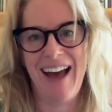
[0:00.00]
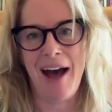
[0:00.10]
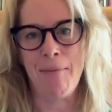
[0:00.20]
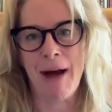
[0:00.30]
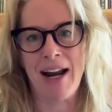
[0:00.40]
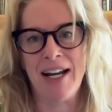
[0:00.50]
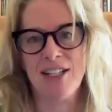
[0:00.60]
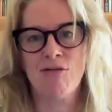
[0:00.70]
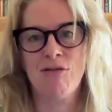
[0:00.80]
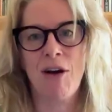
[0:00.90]
and
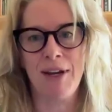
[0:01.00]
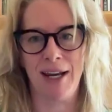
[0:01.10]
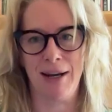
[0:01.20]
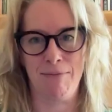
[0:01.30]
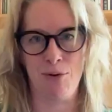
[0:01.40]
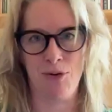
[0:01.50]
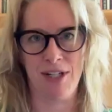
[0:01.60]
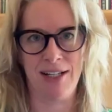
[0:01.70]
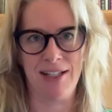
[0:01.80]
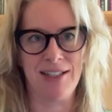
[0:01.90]
it's growing in
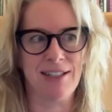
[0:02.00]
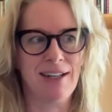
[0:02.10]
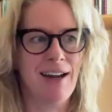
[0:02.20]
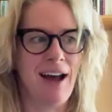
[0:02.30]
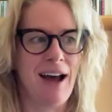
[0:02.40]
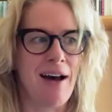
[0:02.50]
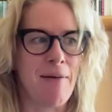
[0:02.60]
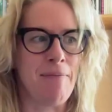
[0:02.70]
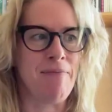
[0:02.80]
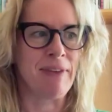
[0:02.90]
importance.
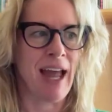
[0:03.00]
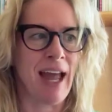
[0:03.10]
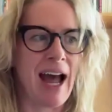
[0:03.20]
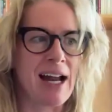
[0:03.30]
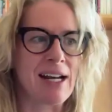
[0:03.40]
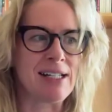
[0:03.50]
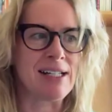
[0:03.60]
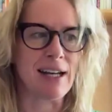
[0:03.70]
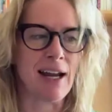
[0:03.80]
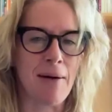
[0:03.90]

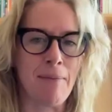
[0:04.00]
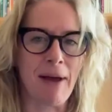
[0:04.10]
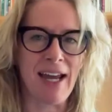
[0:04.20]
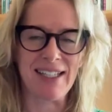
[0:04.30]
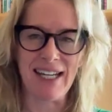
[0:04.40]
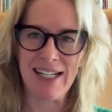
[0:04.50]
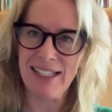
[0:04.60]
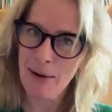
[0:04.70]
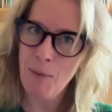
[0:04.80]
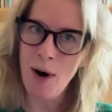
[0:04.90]
It's in
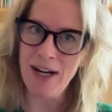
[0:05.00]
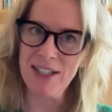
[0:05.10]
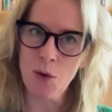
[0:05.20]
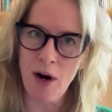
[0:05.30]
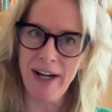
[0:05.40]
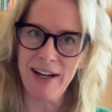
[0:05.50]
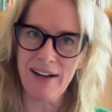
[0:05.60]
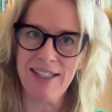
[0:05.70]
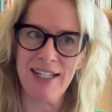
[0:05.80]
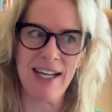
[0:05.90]
some ways quite
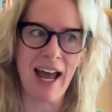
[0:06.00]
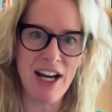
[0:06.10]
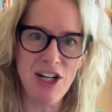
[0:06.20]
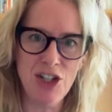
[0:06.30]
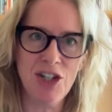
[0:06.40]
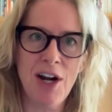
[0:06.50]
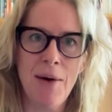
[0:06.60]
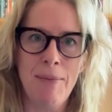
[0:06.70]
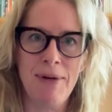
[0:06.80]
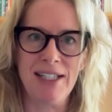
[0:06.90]
cutting edge,
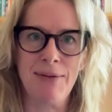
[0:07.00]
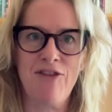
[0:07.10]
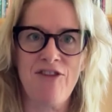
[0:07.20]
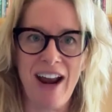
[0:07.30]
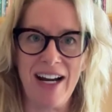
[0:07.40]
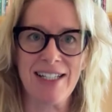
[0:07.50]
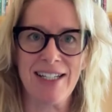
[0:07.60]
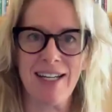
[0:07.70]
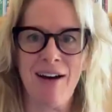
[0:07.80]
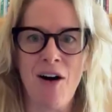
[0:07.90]
but it's
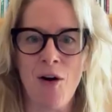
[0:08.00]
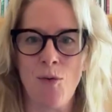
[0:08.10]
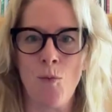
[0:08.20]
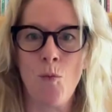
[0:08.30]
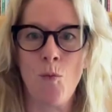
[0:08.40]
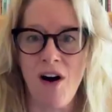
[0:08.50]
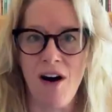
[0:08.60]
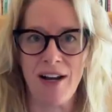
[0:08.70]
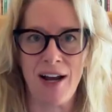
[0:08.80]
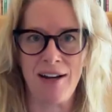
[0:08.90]
affecting our
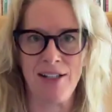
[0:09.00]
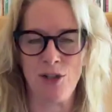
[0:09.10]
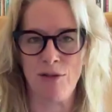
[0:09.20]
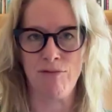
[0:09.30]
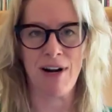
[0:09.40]
work and sort of